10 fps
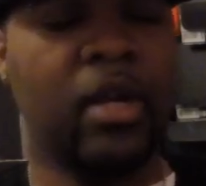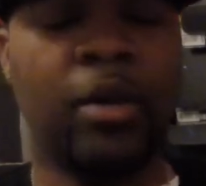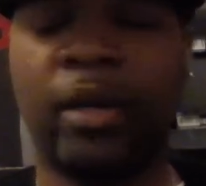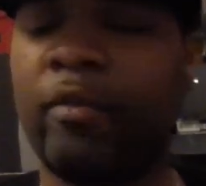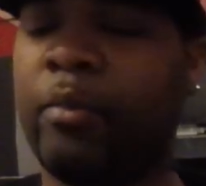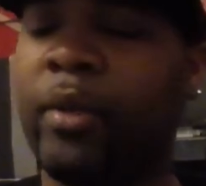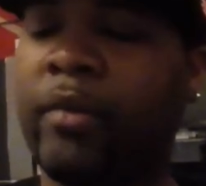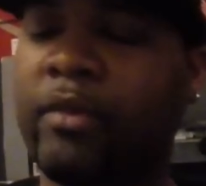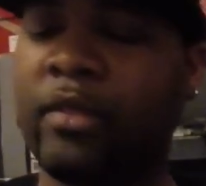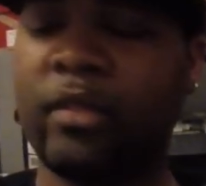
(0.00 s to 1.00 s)
or whatever.
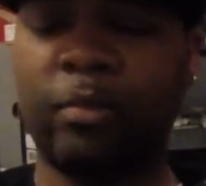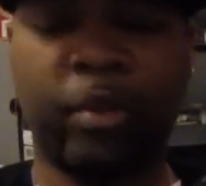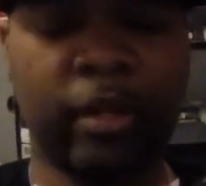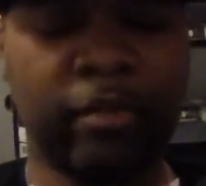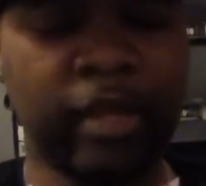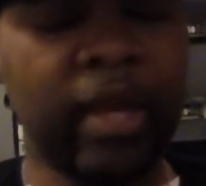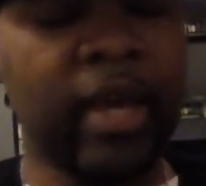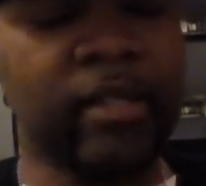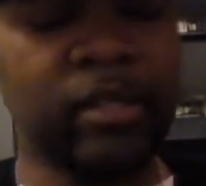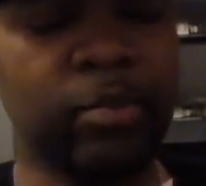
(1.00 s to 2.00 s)
But if
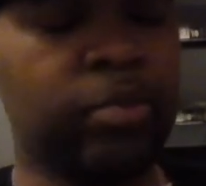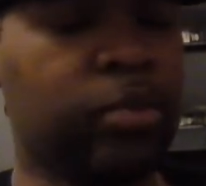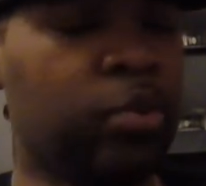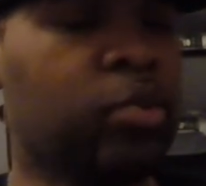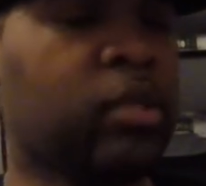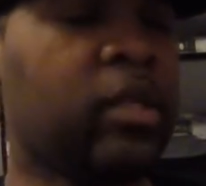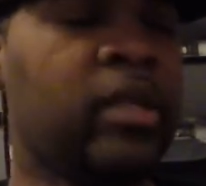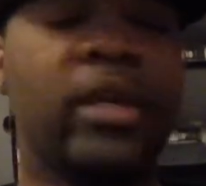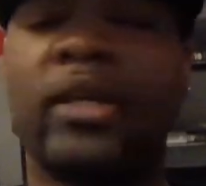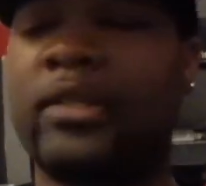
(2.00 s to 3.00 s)
they actually produced
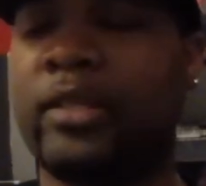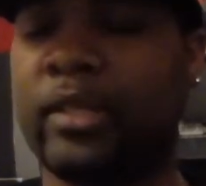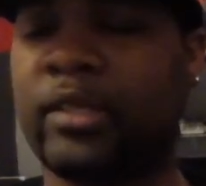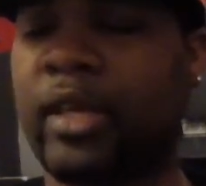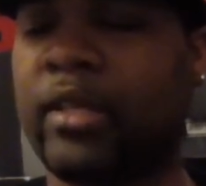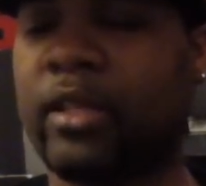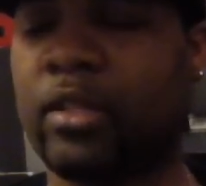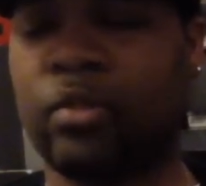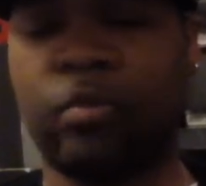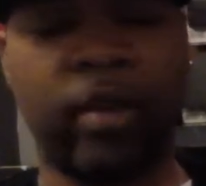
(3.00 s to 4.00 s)
it just like
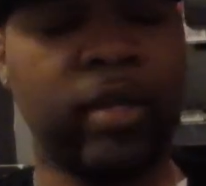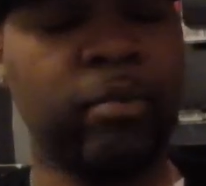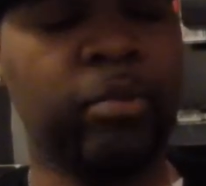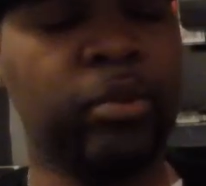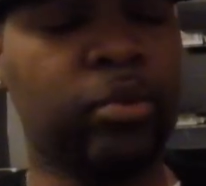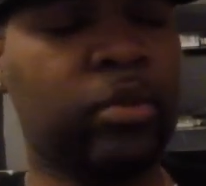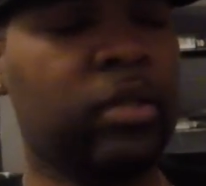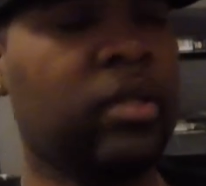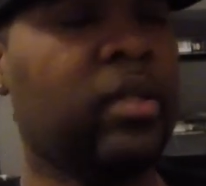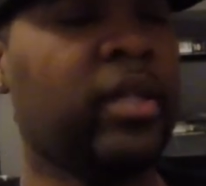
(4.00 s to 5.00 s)
this, red and blue,
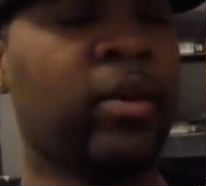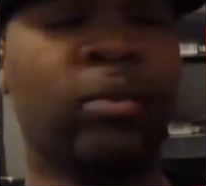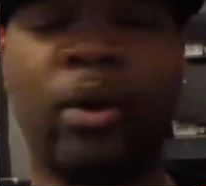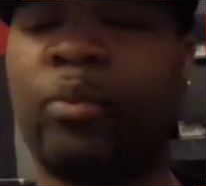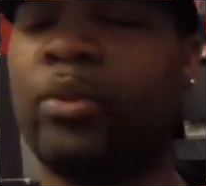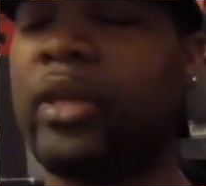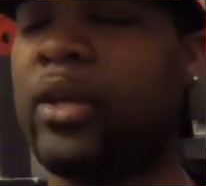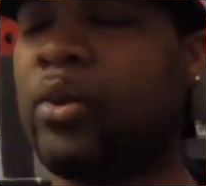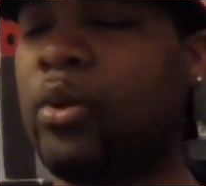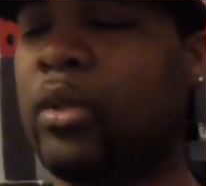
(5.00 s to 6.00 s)
like what would
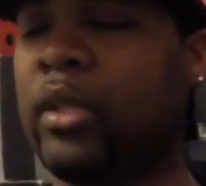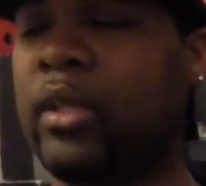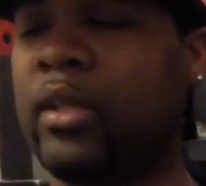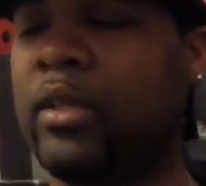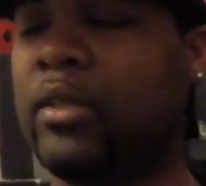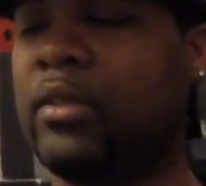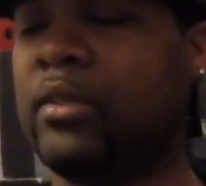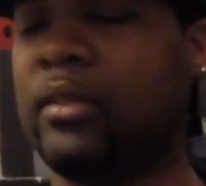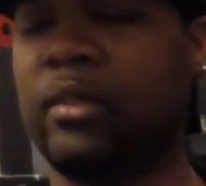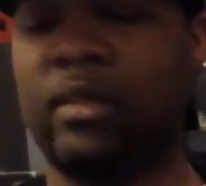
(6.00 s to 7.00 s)
they call it?
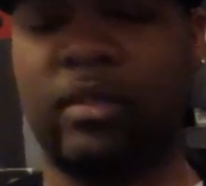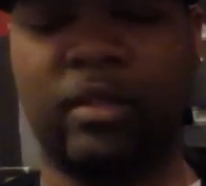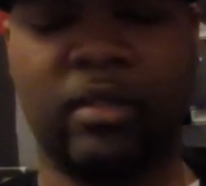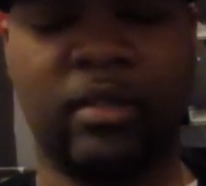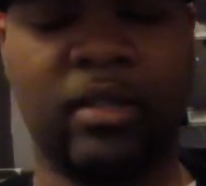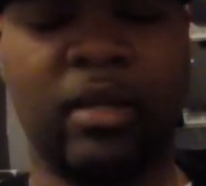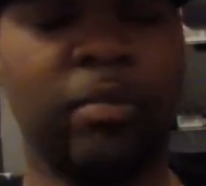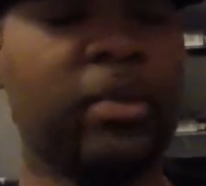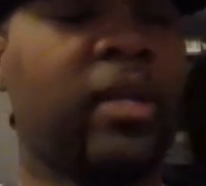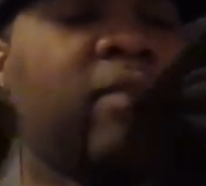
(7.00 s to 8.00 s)

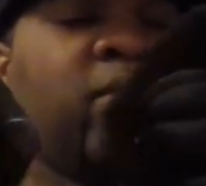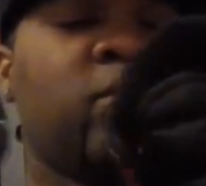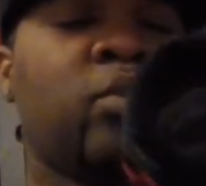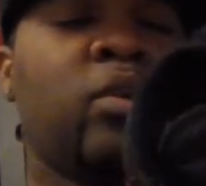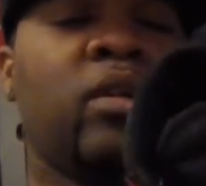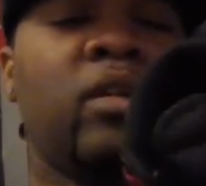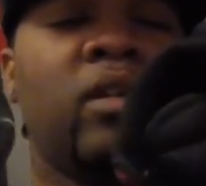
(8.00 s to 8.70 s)
I'm not even sure.